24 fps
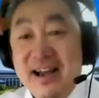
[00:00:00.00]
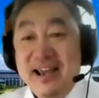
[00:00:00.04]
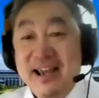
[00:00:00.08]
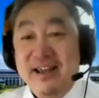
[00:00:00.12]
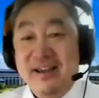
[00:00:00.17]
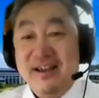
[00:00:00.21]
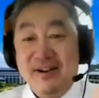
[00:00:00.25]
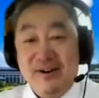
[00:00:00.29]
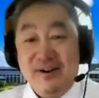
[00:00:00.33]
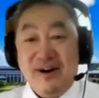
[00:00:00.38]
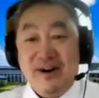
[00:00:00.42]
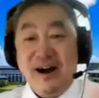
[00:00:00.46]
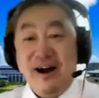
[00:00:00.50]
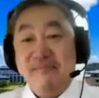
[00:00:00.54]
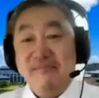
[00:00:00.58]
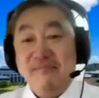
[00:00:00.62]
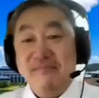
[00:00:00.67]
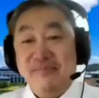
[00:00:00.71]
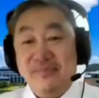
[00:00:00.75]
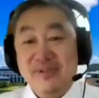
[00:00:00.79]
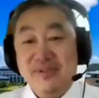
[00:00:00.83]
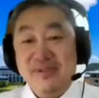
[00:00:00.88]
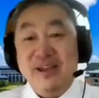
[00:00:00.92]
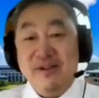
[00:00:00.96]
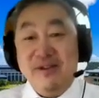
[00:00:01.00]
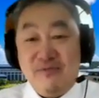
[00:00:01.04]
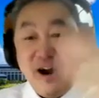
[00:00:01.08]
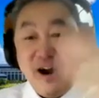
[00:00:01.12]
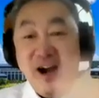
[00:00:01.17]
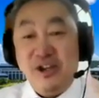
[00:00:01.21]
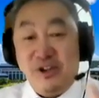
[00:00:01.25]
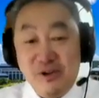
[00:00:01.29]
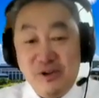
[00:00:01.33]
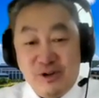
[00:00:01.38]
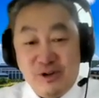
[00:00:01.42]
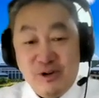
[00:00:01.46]
you know,
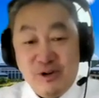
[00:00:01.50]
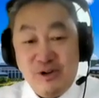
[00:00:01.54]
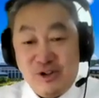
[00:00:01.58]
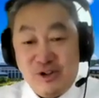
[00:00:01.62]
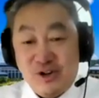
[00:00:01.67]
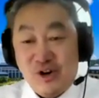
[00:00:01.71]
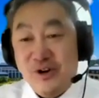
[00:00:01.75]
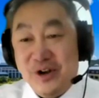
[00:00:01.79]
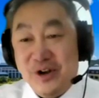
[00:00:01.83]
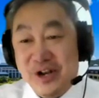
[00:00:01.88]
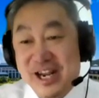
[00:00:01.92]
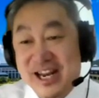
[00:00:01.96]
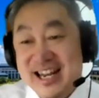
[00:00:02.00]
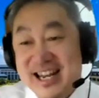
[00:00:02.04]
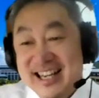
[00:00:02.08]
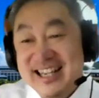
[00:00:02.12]
invite you to join in.